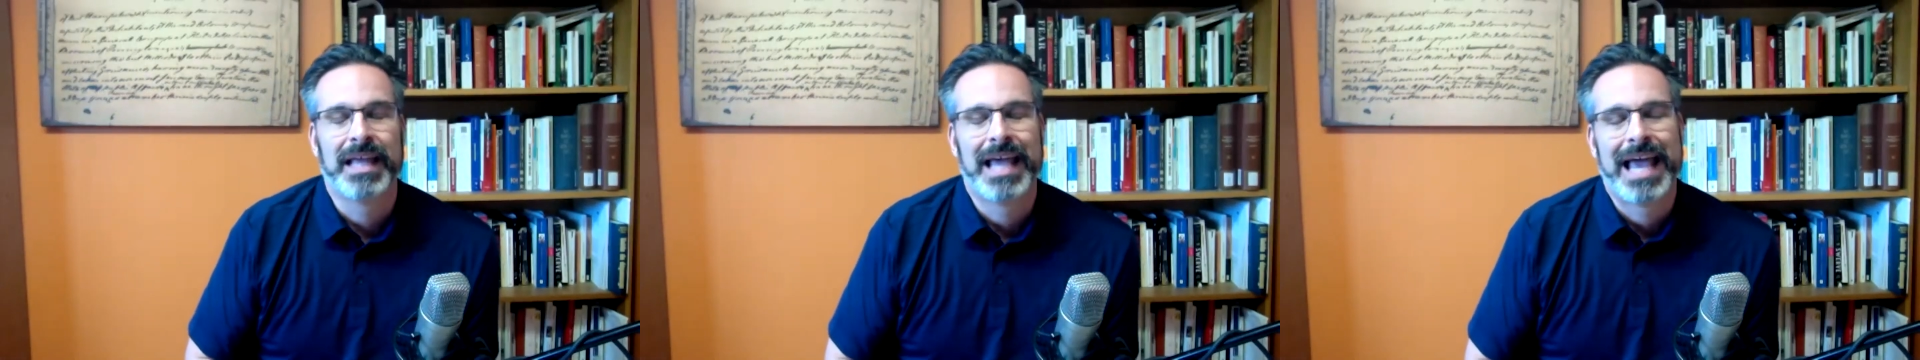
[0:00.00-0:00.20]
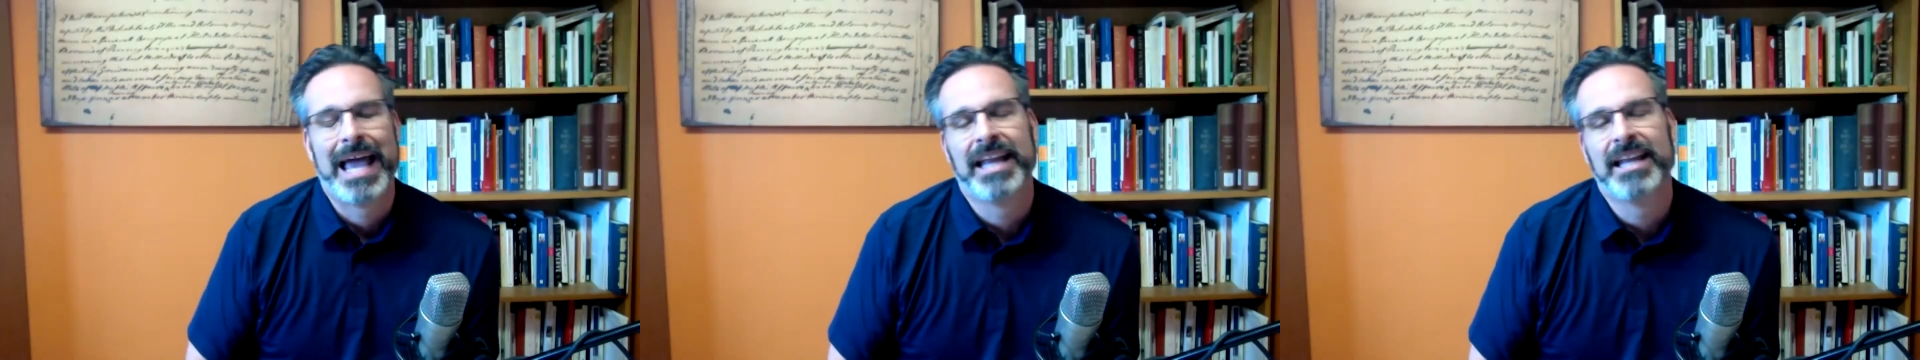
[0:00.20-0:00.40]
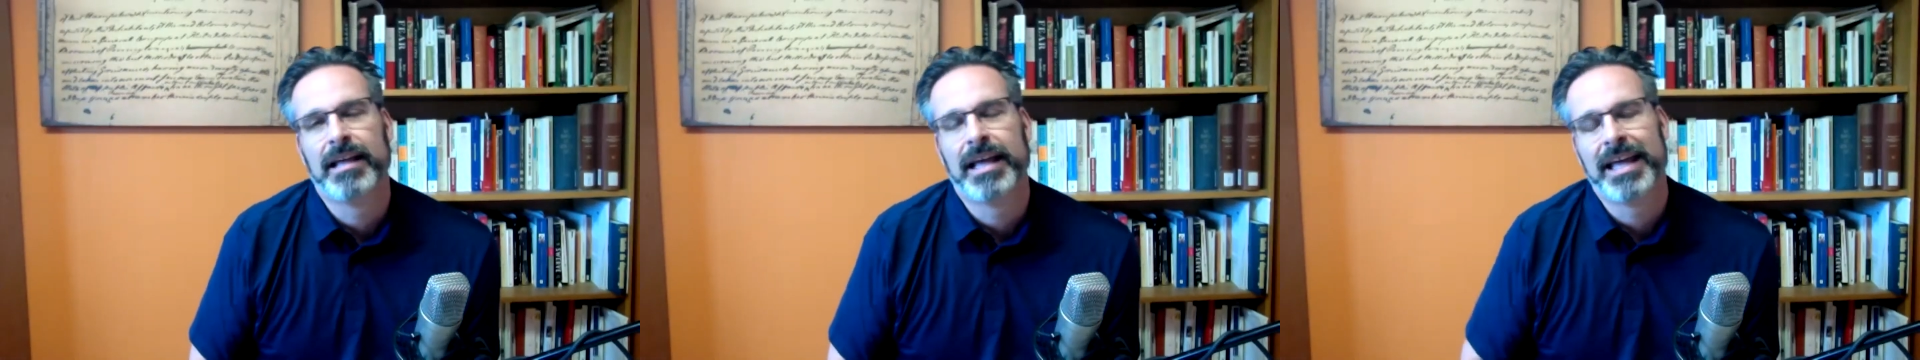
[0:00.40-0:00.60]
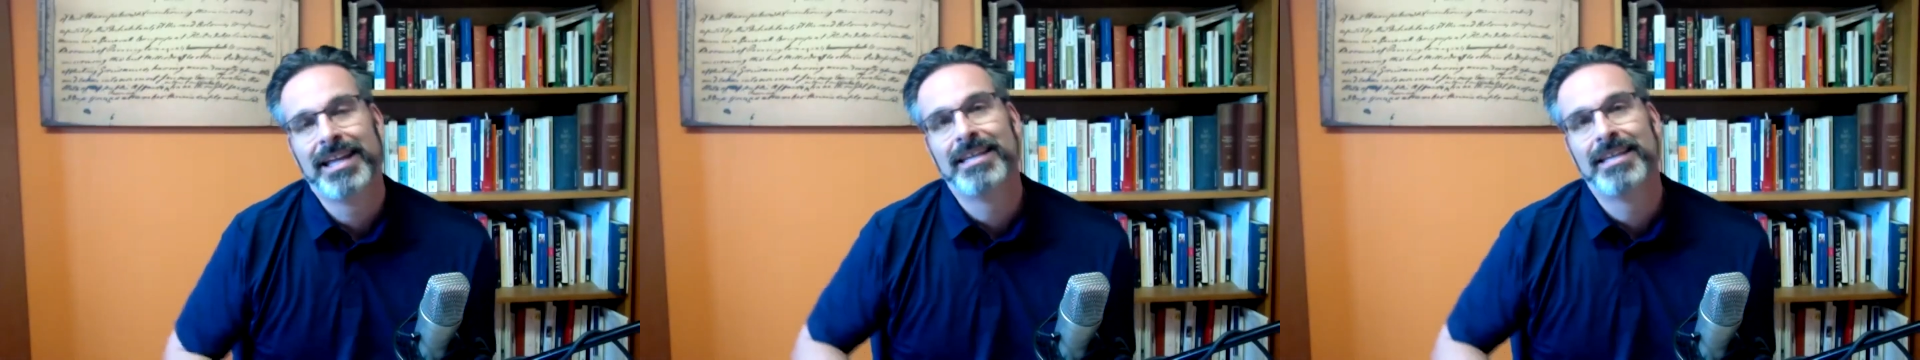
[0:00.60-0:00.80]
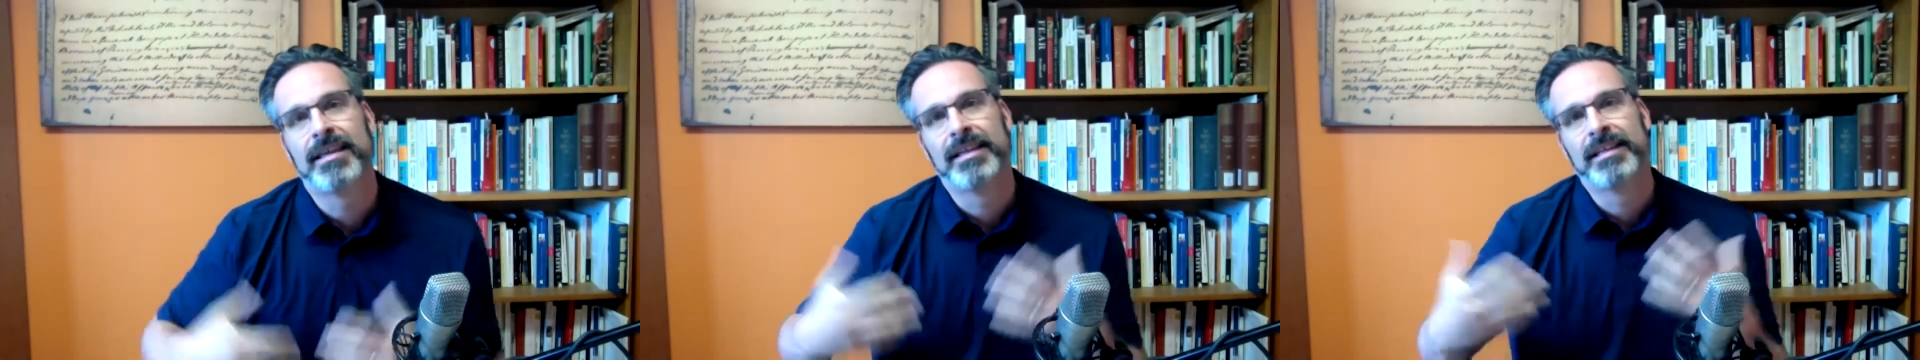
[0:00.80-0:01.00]

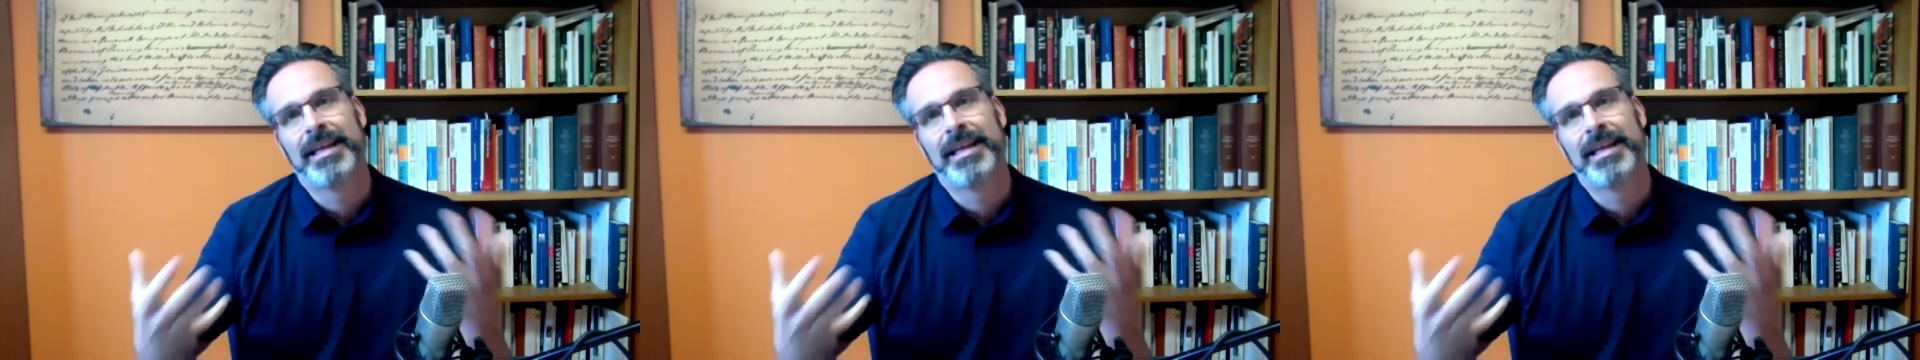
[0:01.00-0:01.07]
Anything